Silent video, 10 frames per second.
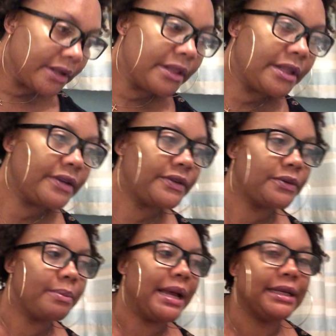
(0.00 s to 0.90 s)
these
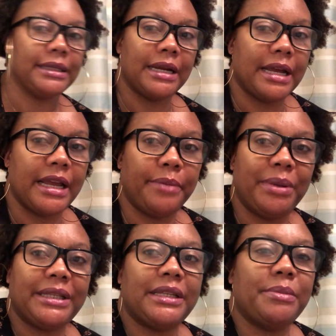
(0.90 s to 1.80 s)
two bags that are a
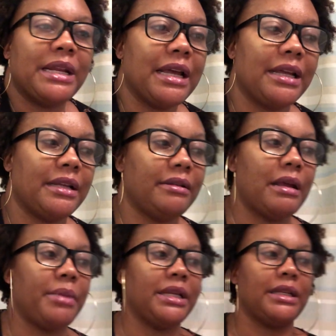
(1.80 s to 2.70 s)
bit similar.
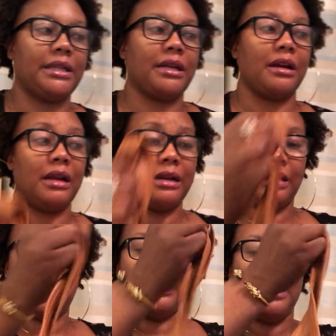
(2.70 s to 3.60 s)
I mean, it's just the color
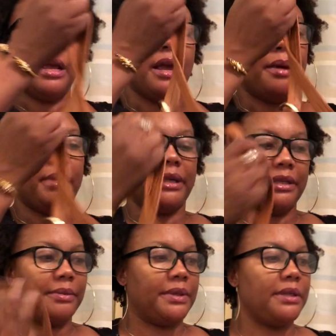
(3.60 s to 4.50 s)
that makes
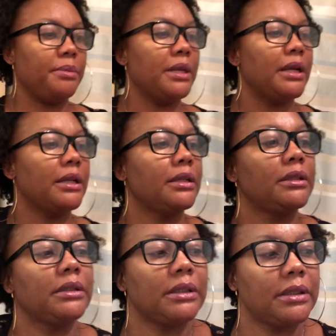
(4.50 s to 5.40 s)
them similar.
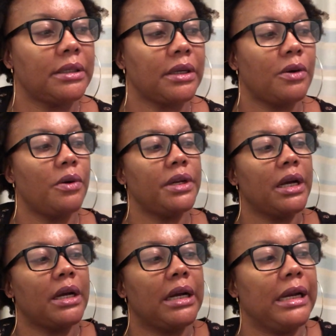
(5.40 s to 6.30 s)
It's a
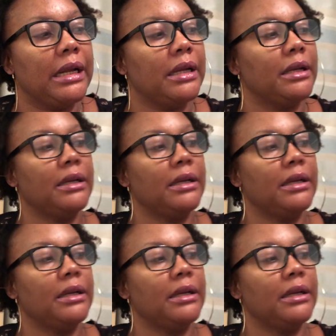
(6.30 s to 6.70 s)
cognac color.